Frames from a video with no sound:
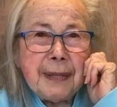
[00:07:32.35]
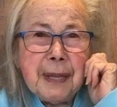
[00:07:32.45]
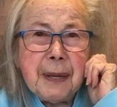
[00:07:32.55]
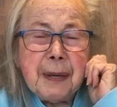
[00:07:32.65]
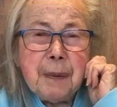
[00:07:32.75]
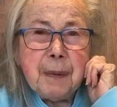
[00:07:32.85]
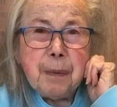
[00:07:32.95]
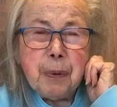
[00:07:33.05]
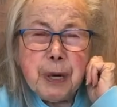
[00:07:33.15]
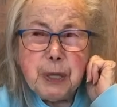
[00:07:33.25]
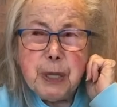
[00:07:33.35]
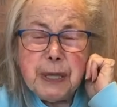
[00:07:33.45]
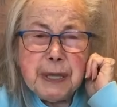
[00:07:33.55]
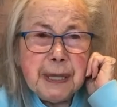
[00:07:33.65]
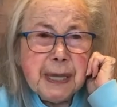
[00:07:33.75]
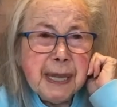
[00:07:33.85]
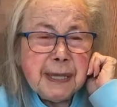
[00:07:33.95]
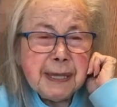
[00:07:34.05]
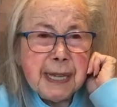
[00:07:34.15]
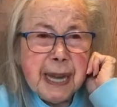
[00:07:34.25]
and the prejudice
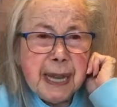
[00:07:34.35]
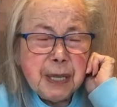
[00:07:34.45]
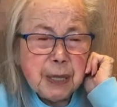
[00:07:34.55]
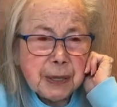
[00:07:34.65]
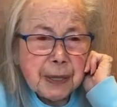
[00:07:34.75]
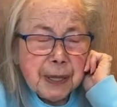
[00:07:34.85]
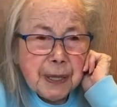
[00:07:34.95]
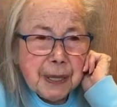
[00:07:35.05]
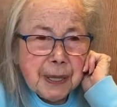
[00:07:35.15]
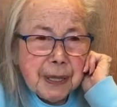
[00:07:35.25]
against Asian